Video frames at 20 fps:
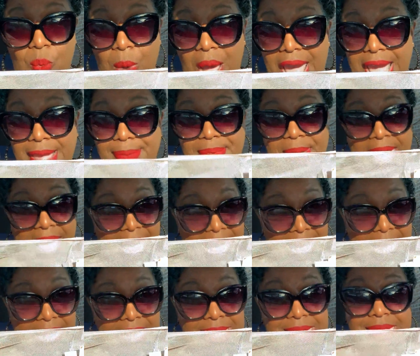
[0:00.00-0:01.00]
white
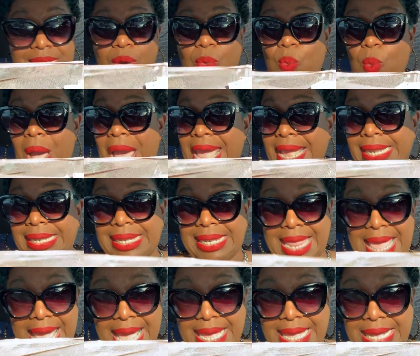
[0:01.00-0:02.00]
pants, some white
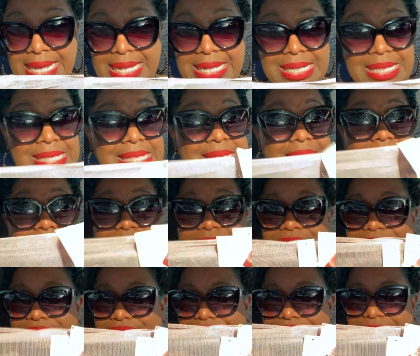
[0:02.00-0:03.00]
leggings,
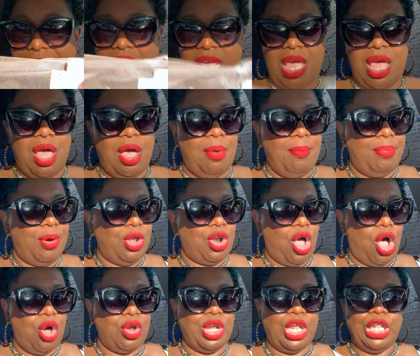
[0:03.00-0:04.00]
put
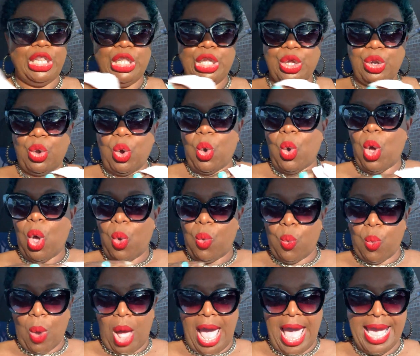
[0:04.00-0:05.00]
on a little
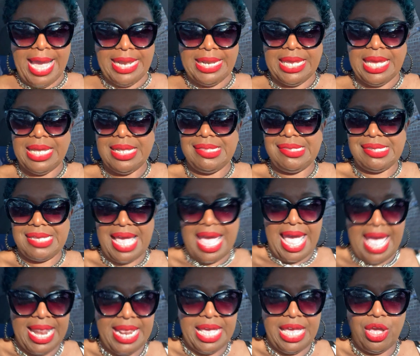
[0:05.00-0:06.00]
white
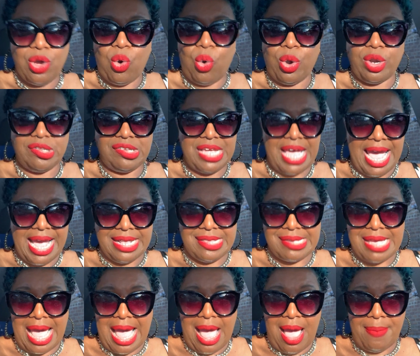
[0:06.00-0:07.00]
teddy or tank
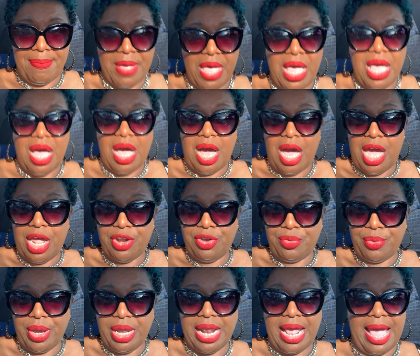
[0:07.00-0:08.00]
top
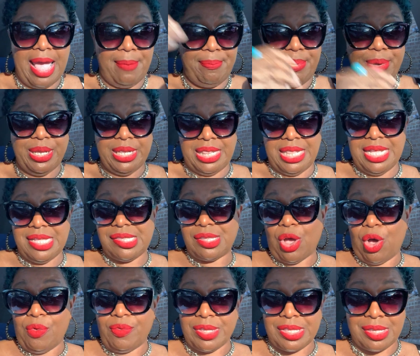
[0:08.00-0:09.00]
under it and put this
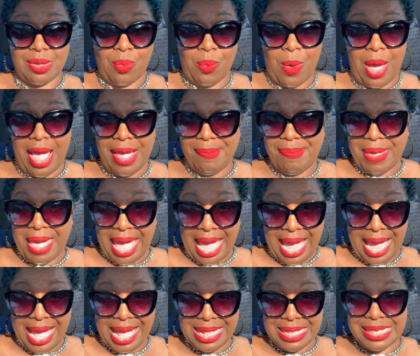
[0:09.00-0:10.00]
over some white
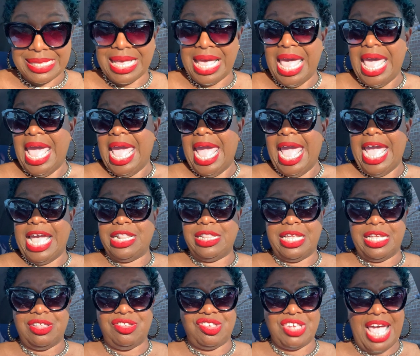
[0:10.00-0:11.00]
pants and
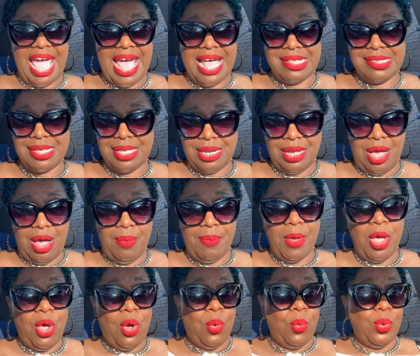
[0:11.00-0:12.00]
then jazz it up
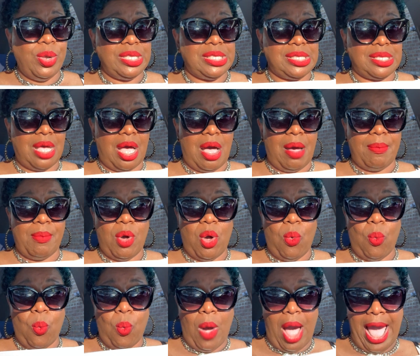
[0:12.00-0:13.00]
with some
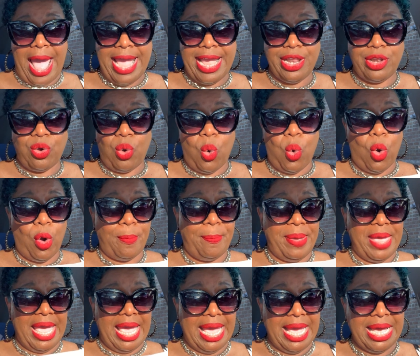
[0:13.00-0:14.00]
white or
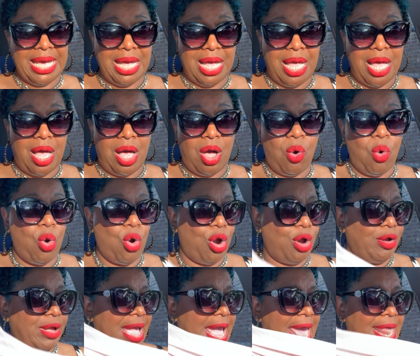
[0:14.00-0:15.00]
pink
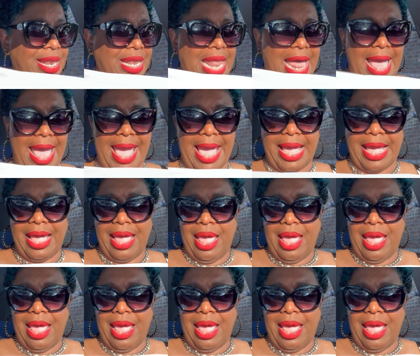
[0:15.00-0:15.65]
or kind of like,